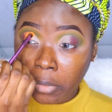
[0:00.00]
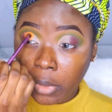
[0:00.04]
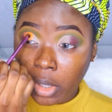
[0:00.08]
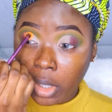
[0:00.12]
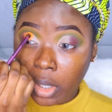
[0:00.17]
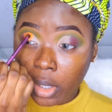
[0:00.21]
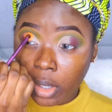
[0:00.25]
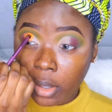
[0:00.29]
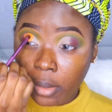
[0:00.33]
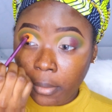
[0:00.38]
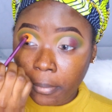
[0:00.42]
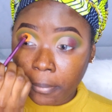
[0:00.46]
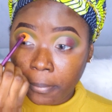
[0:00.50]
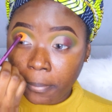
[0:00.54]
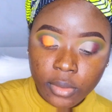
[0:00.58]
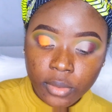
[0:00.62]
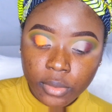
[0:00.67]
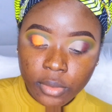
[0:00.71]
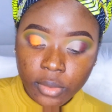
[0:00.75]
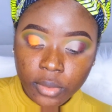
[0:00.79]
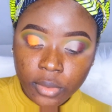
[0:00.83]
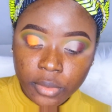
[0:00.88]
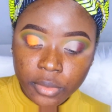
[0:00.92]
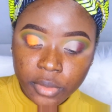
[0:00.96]
Yeah,
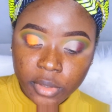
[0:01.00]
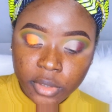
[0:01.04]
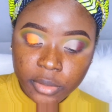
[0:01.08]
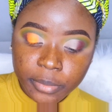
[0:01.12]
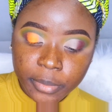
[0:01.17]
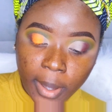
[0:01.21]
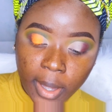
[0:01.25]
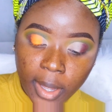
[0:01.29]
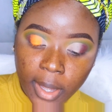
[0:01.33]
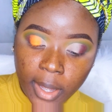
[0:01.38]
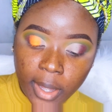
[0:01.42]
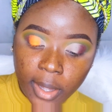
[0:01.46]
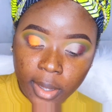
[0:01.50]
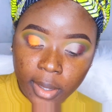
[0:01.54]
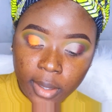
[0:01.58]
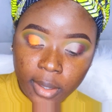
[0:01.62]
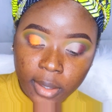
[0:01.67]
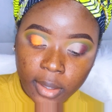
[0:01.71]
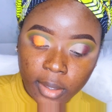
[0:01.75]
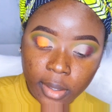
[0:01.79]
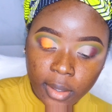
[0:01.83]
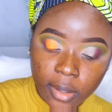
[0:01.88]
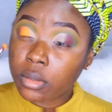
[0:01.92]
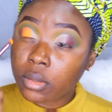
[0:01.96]
so you just pack
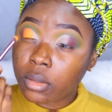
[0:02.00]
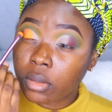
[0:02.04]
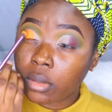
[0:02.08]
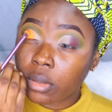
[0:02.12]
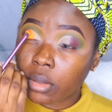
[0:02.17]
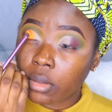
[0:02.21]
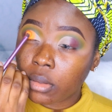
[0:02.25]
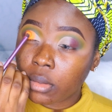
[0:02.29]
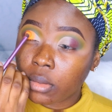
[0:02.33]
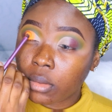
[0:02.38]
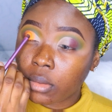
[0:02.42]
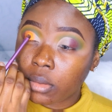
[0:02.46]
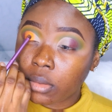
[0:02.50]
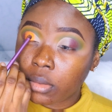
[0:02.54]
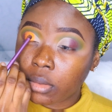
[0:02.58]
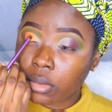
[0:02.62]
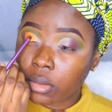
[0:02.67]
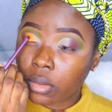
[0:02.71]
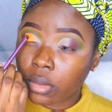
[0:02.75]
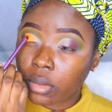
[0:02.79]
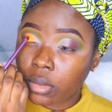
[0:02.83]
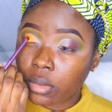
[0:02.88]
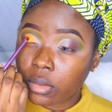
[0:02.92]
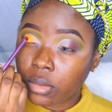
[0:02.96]
the color on
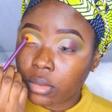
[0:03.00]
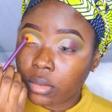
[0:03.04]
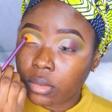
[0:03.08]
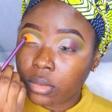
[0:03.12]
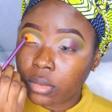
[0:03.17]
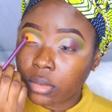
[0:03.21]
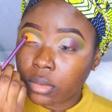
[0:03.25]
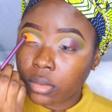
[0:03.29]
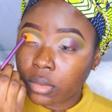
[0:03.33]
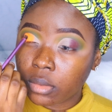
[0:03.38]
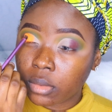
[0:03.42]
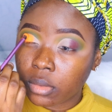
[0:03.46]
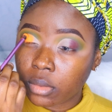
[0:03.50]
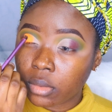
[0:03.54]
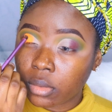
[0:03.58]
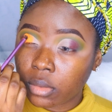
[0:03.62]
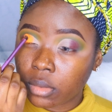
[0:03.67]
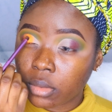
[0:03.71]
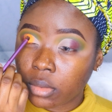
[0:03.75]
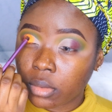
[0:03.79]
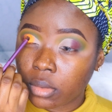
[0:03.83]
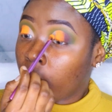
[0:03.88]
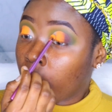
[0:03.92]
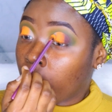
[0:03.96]
your lid.
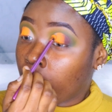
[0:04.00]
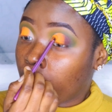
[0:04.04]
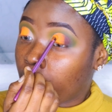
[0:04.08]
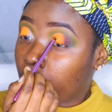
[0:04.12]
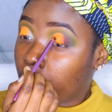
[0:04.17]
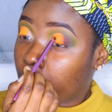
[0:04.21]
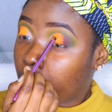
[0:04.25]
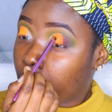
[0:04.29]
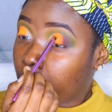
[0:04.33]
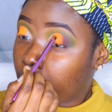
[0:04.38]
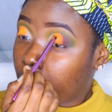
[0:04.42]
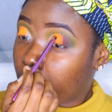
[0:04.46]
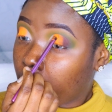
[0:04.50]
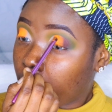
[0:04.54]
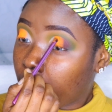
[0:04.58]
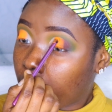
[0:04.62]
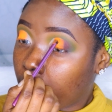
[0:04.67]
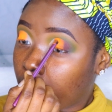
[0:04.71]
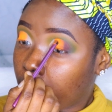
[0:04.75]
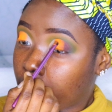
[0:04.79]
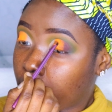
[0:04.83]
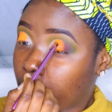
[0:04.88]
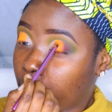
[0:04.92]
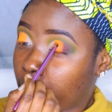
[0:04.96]

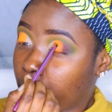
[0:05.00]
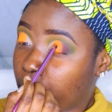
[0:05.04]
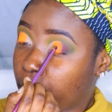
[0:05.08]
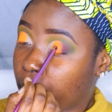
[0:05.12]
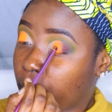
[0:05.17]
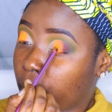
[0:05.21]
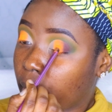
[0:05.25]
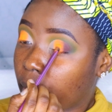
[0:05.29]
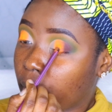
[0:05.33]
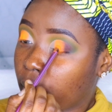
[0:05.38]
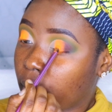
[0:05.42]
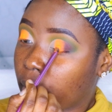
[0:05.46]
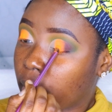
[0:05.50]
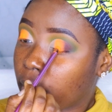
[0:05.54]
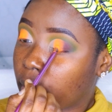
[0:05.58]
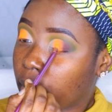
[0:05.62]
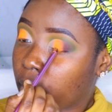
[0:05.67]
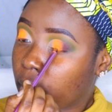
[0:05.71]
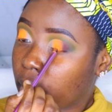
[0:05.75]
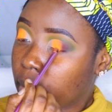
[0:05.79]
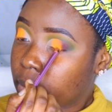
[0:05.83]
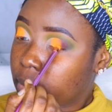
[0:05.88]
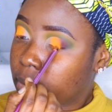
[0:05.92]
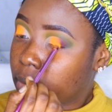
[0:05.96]
Wow, wow, wow,
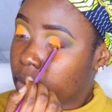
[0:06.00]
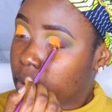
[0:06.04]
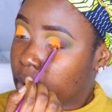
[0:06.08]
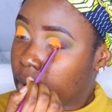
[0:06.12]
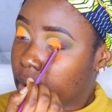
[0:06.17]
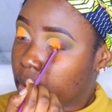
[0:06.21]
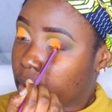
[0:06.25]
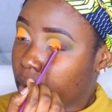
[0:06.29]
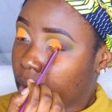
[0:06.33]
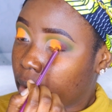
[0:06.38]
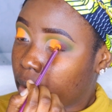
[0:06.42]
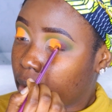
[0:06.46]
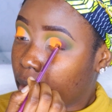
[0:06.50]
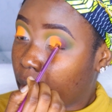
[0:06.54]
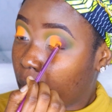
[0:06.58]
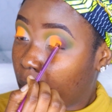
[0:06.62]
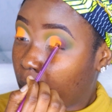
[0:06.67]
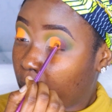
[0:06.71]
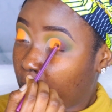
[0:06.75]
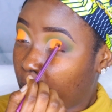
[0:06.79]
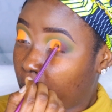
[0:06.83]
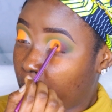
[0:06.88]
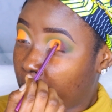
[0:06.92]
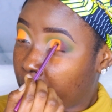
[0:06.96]
I'm looking like a
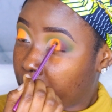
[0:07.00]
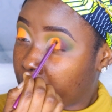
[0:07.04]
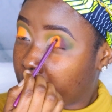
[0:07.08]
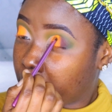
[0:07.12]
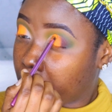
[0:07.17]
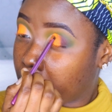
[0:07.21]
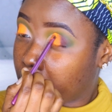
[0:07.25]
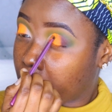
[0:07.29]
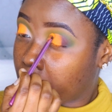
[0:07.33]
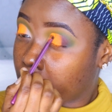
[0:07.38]
clown.